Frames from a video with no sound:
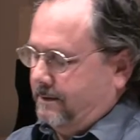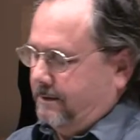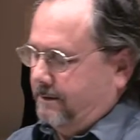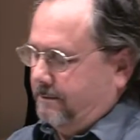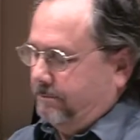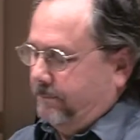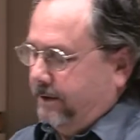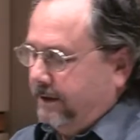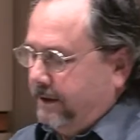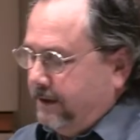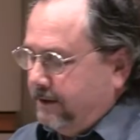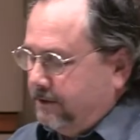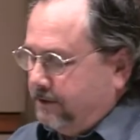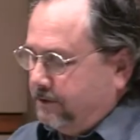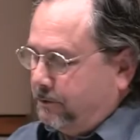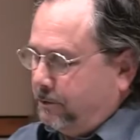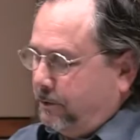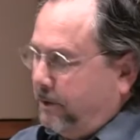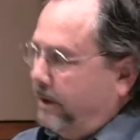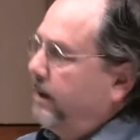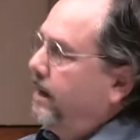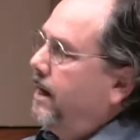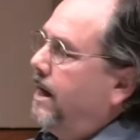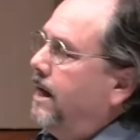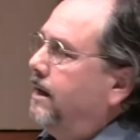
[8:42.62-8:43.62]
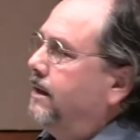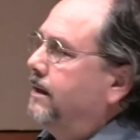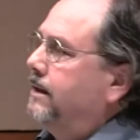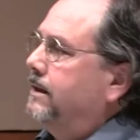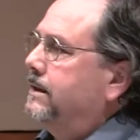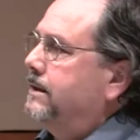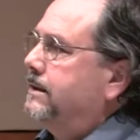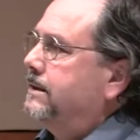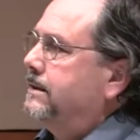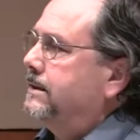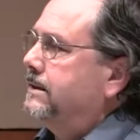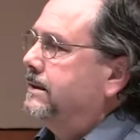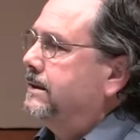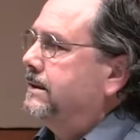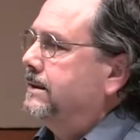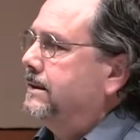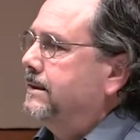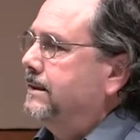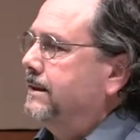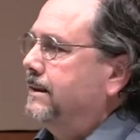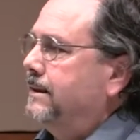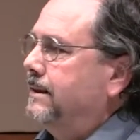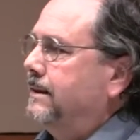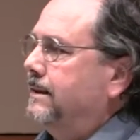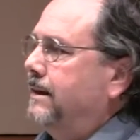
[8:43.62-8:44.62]
But Israel
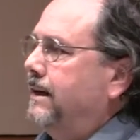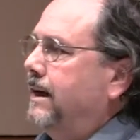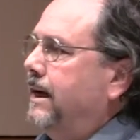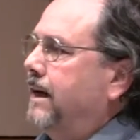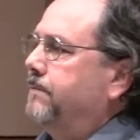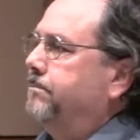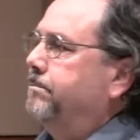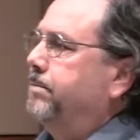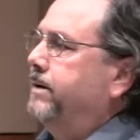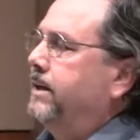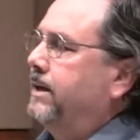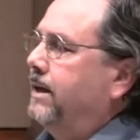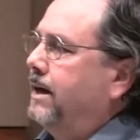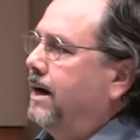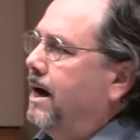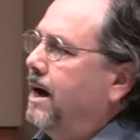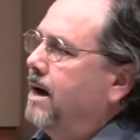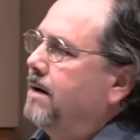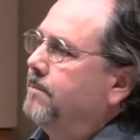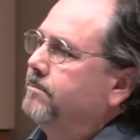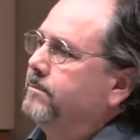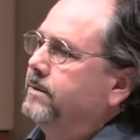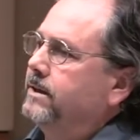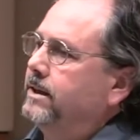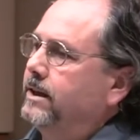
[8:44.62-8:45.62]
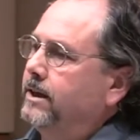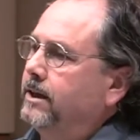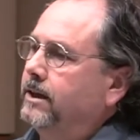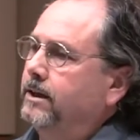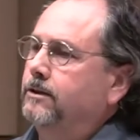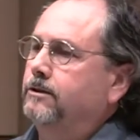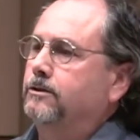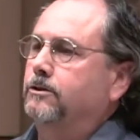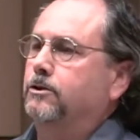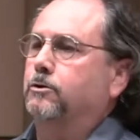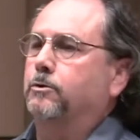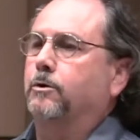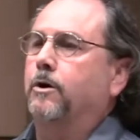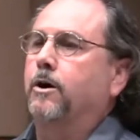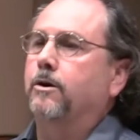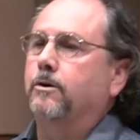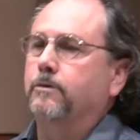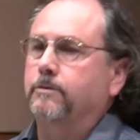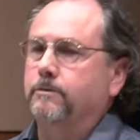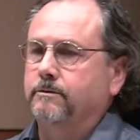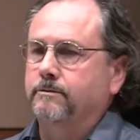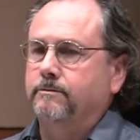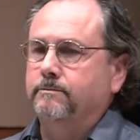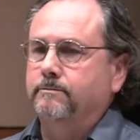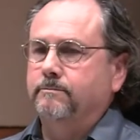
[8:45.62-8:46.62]
had become
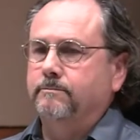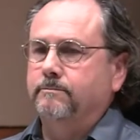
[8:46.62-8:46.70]
ingrown.